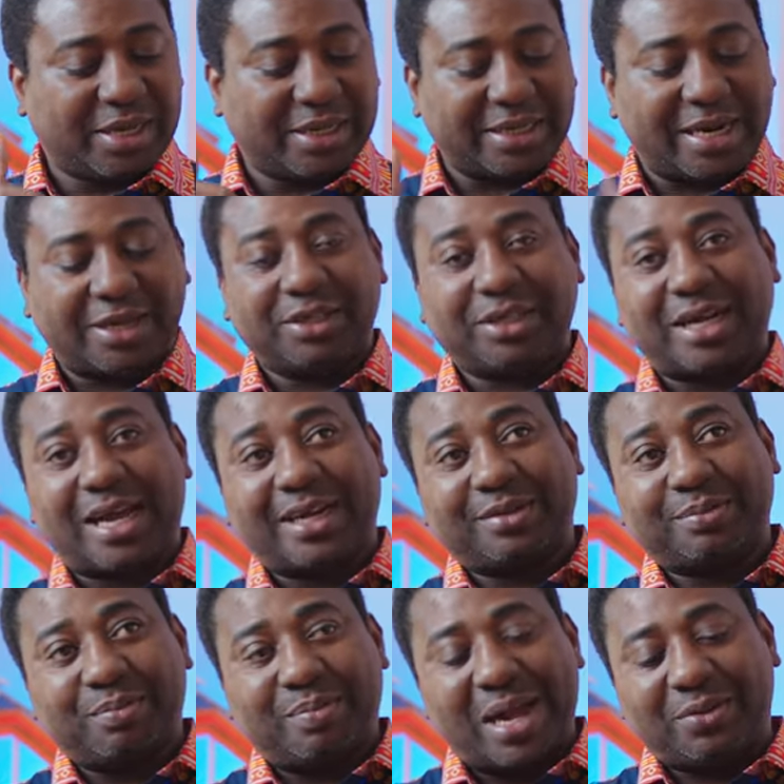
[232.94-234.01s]
Now you
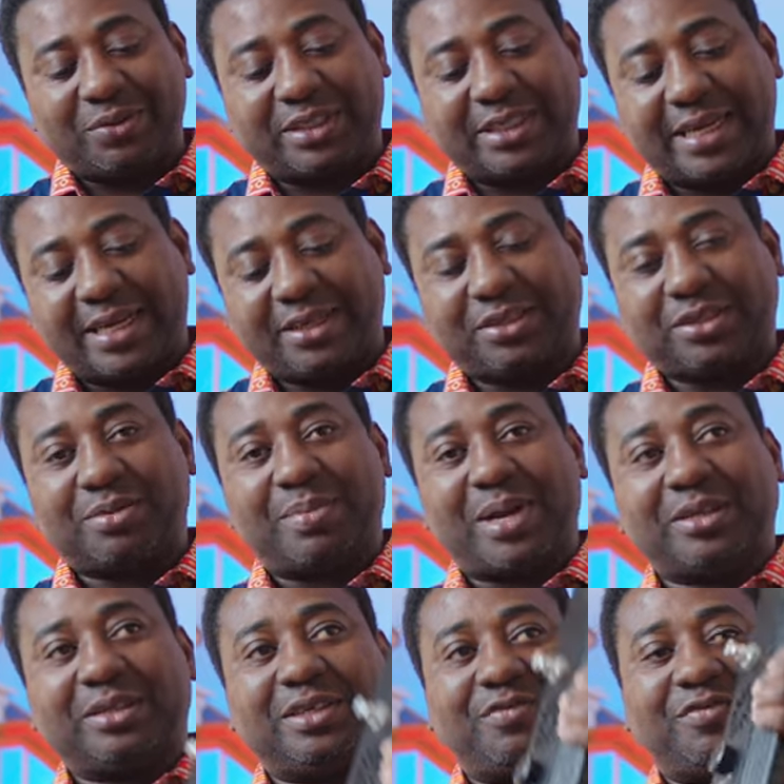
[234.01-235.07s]
got mount here, you can
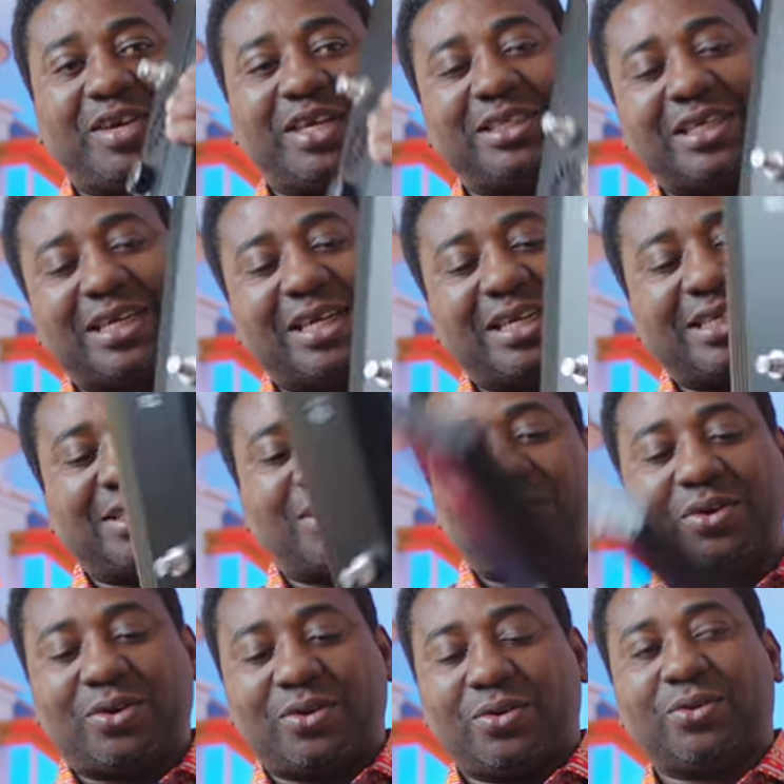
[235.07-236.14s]
mount it vertically
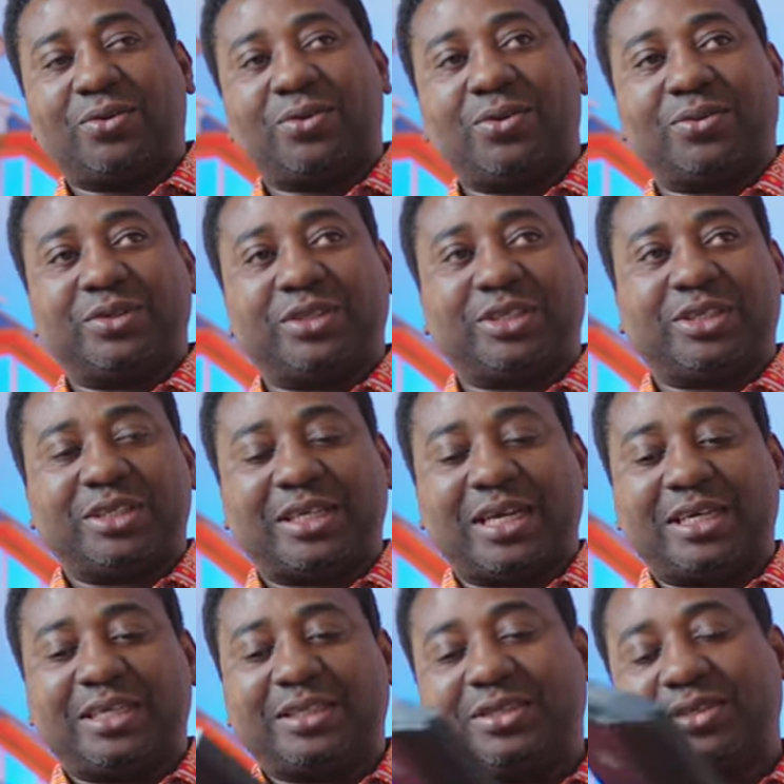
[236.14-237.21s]
or
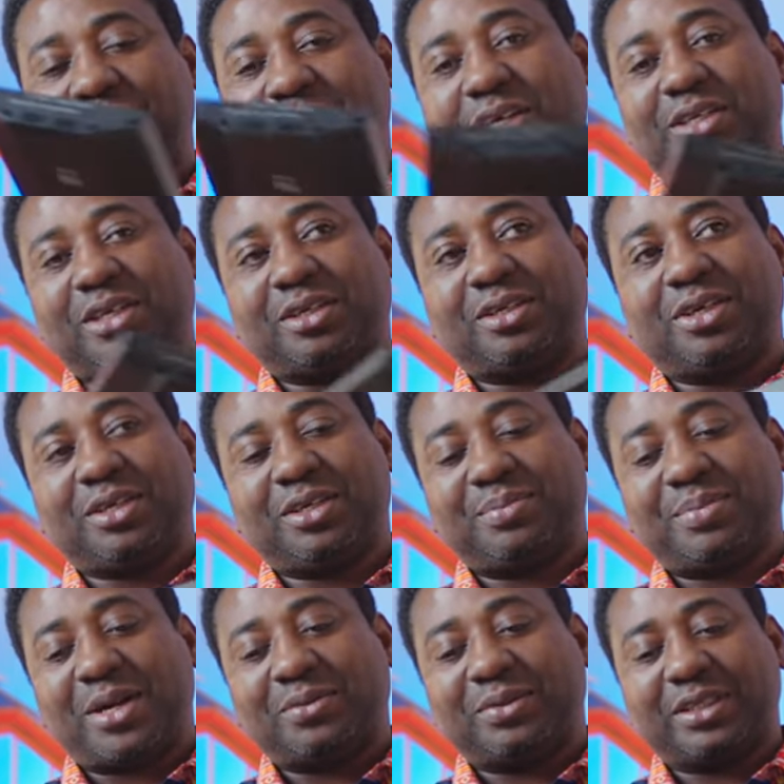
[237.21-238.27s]
horizontally. So you got another
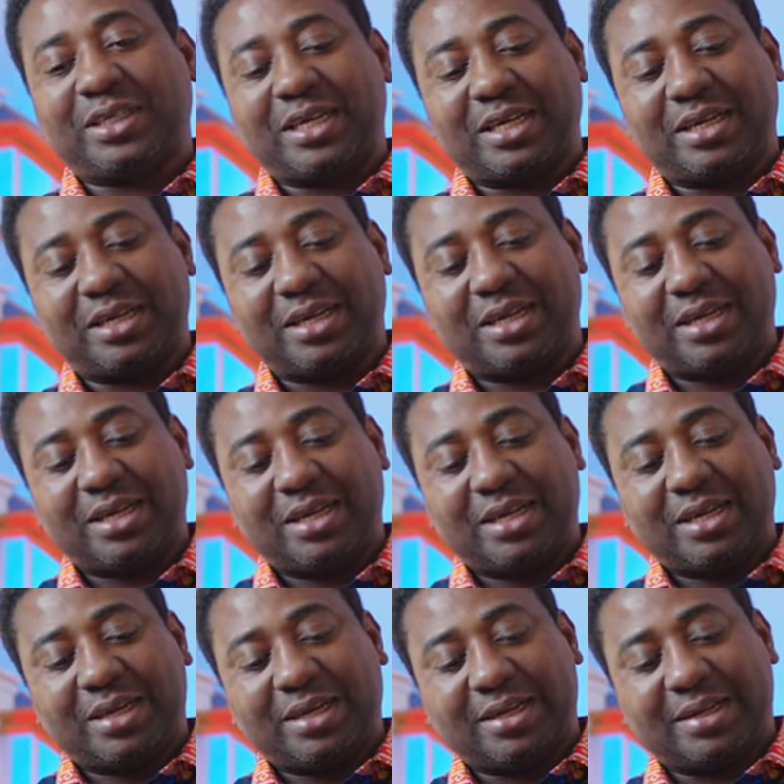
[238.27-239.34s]
mount here,
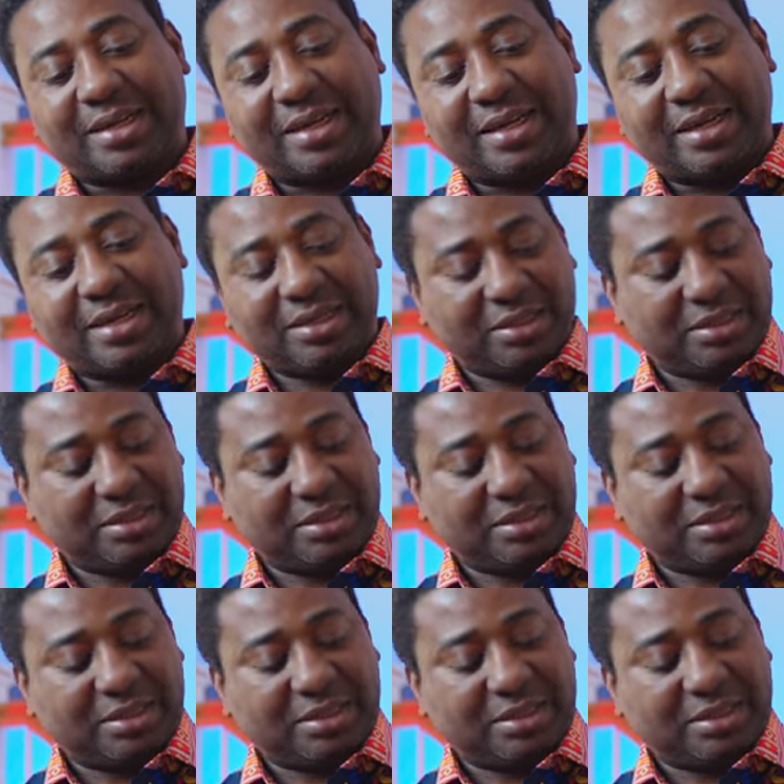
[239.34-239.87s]
okay,